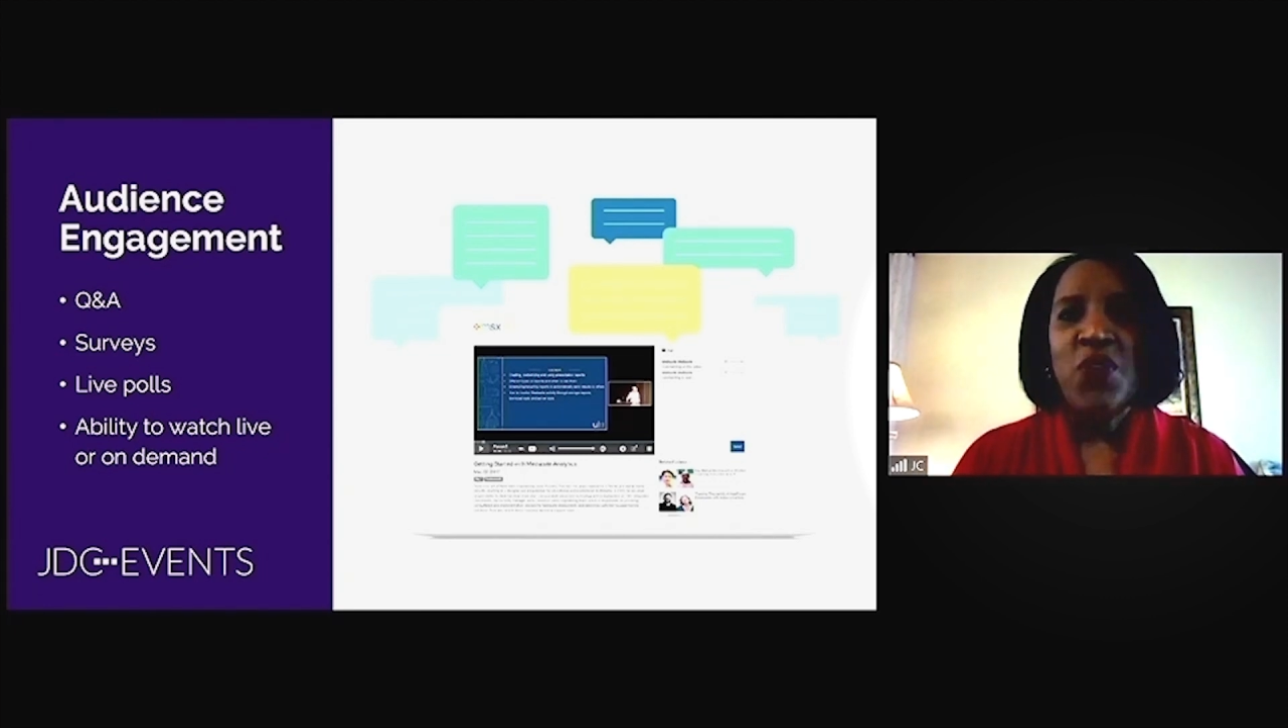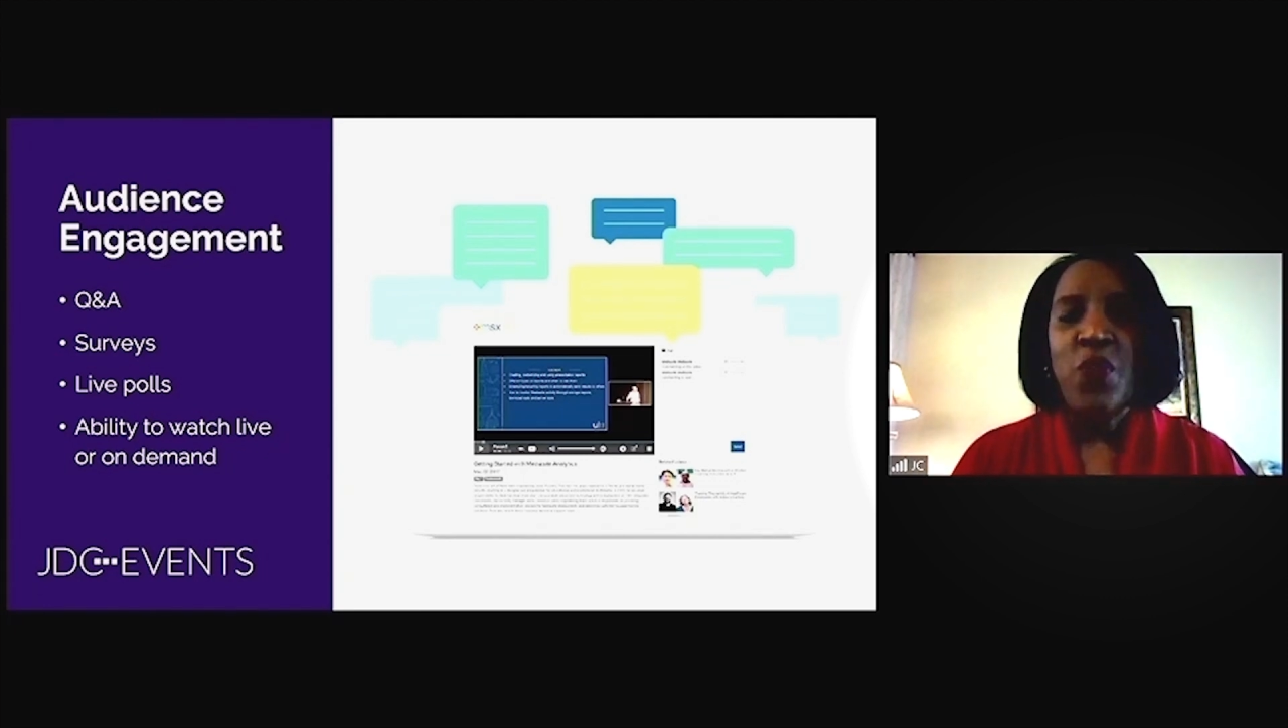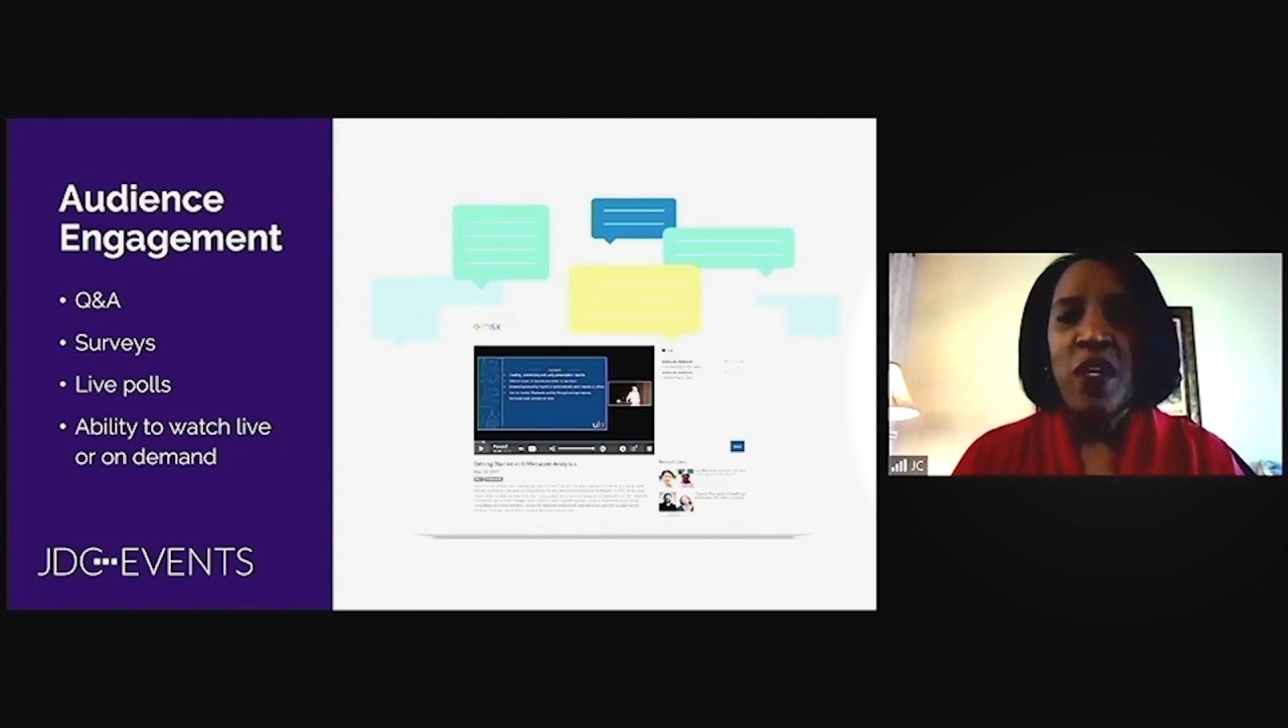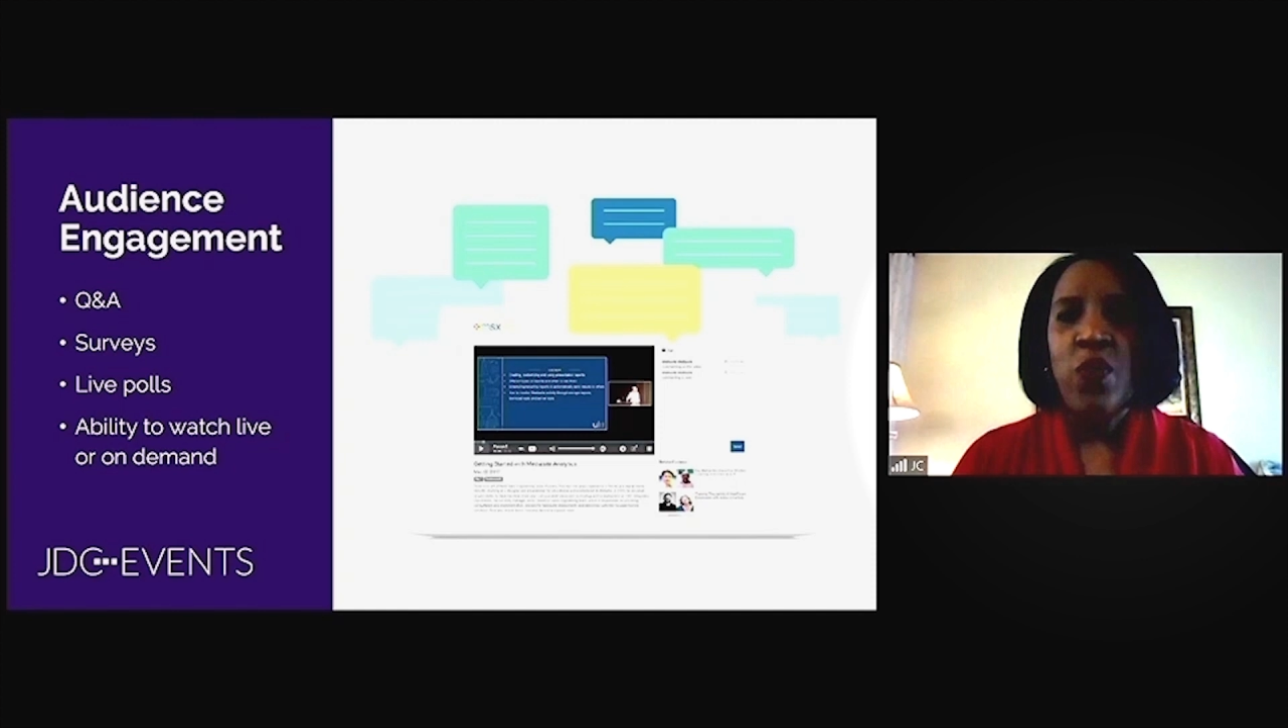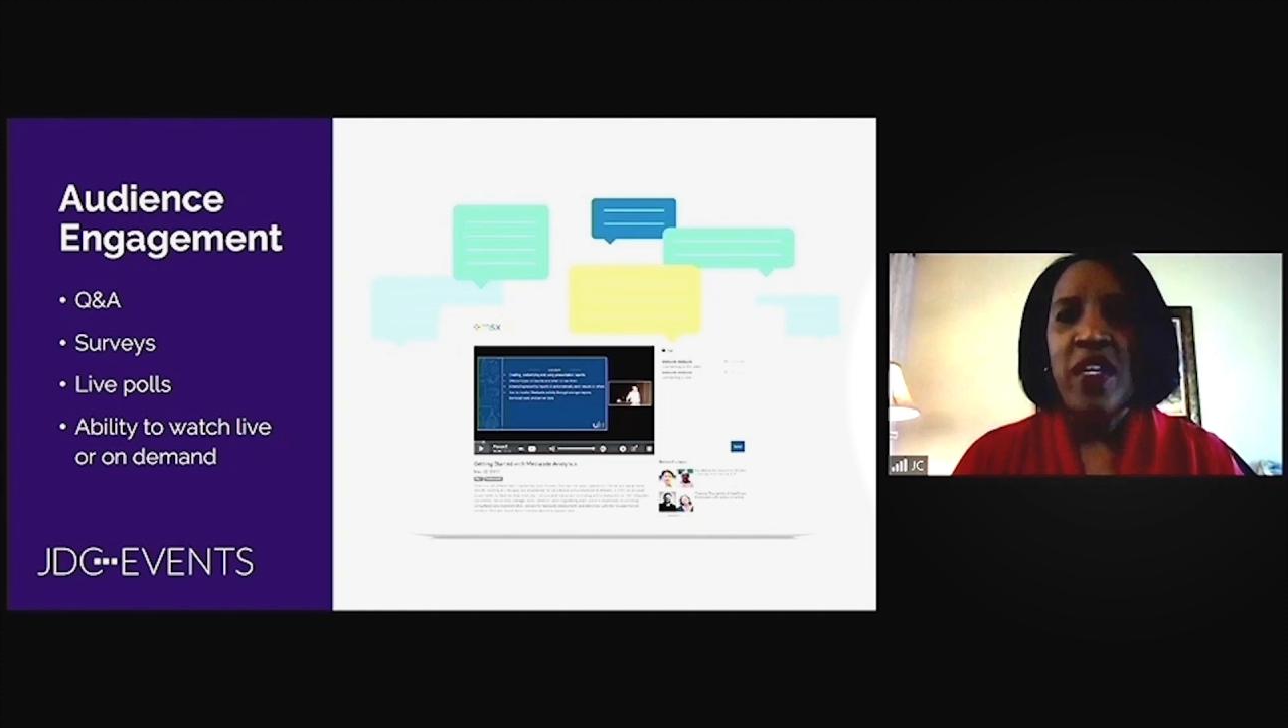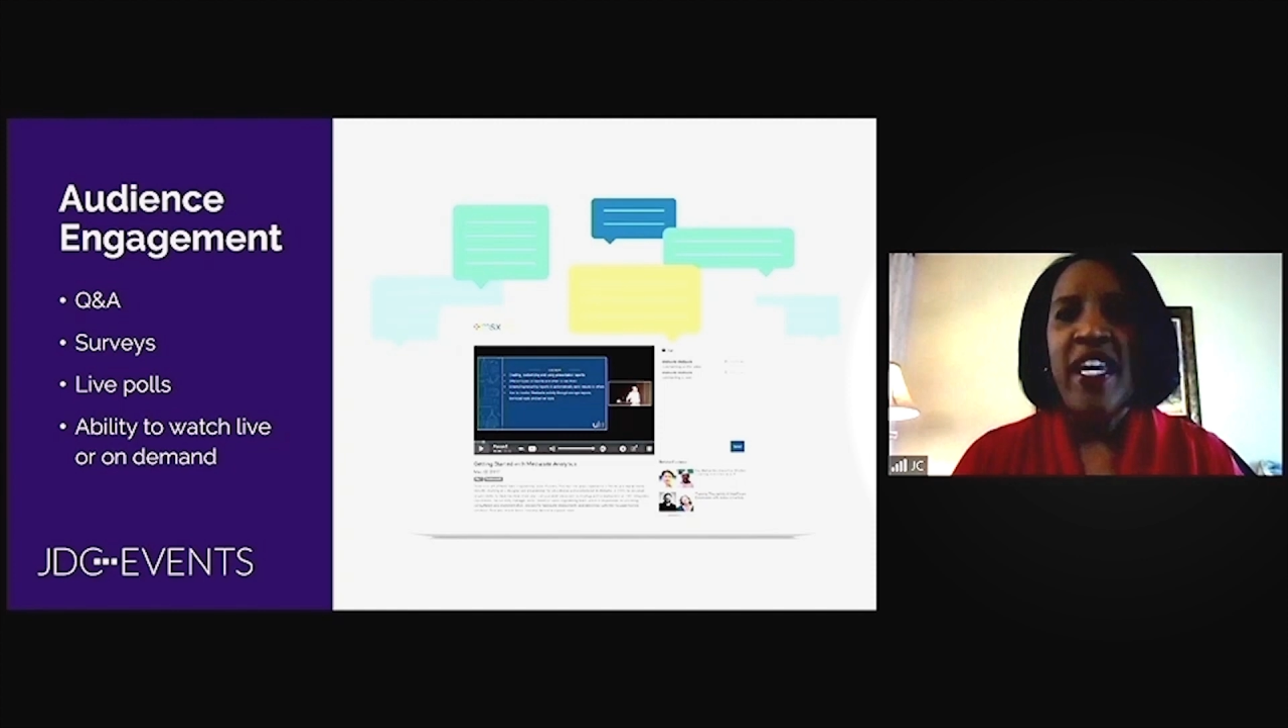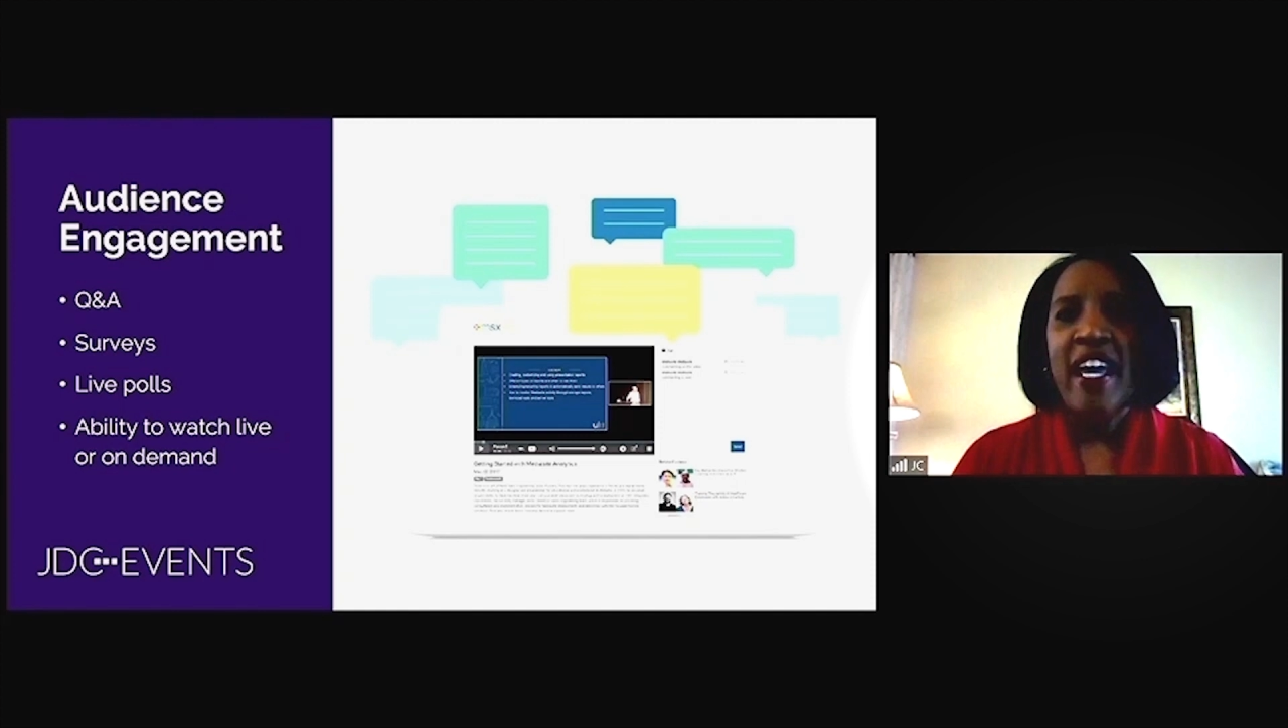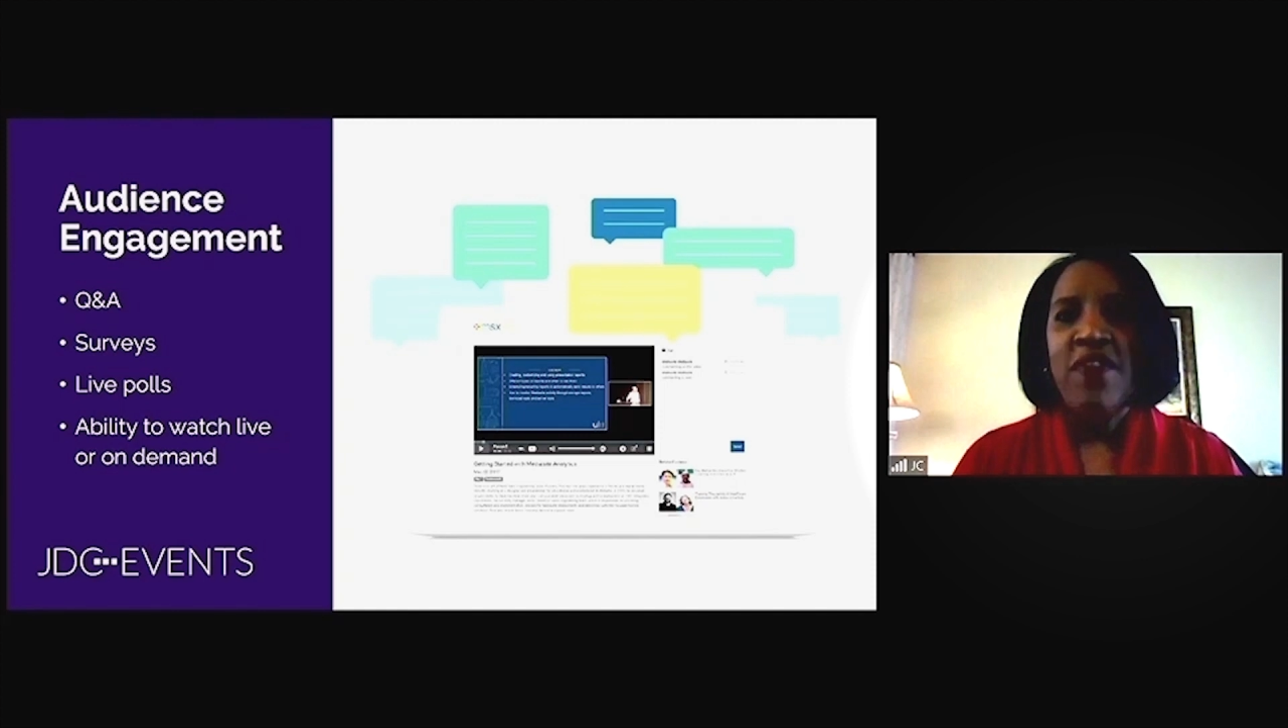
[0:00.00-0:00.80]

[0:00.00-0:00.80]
when we have